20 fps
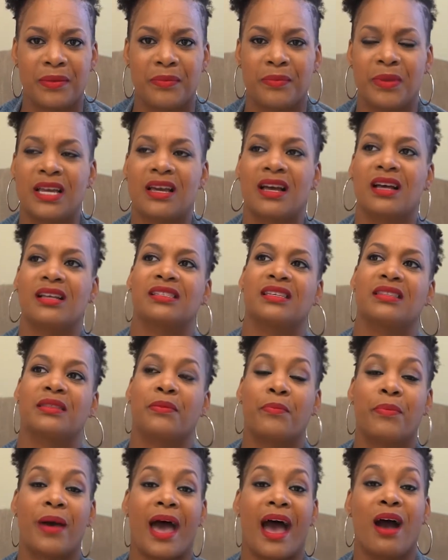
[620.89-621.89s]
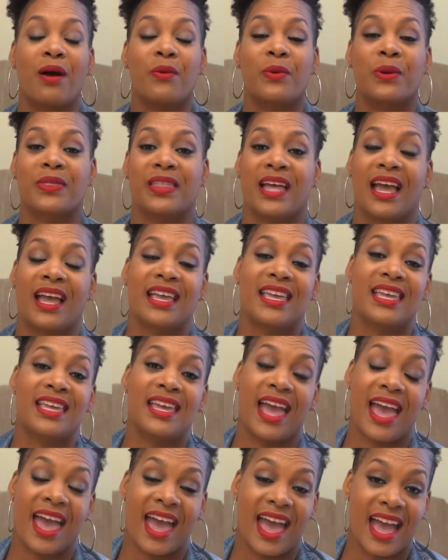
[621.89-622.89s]
because of the power that he
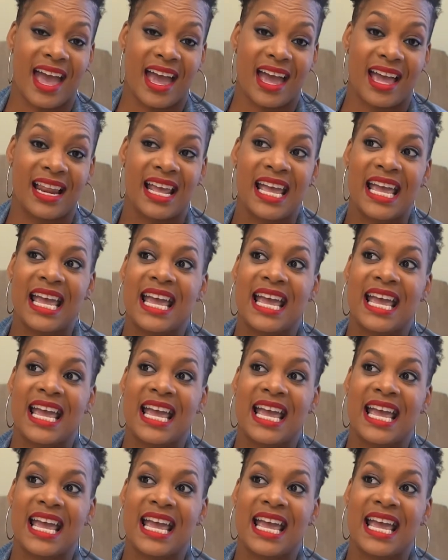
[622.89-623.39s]
had.